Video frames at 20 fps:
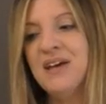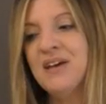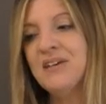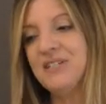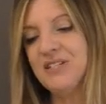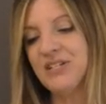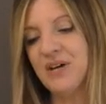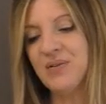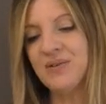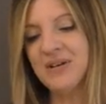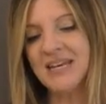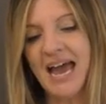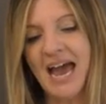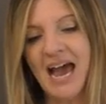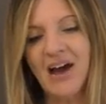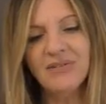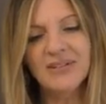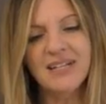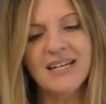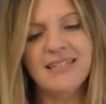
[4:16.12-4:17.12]
So
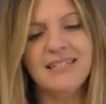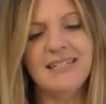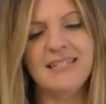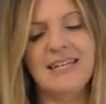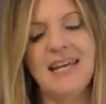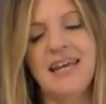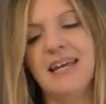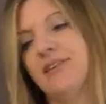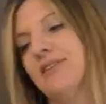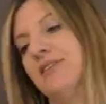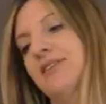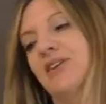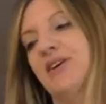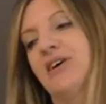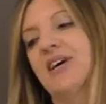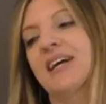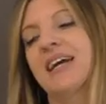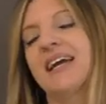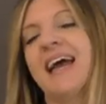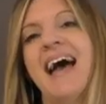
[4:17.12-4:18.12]
now let's take a
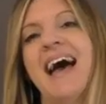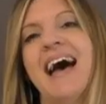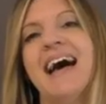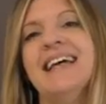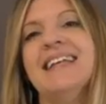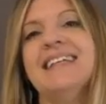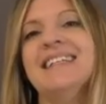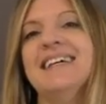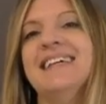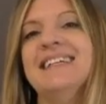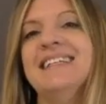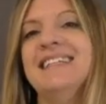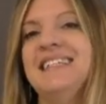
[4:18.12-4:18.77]
look at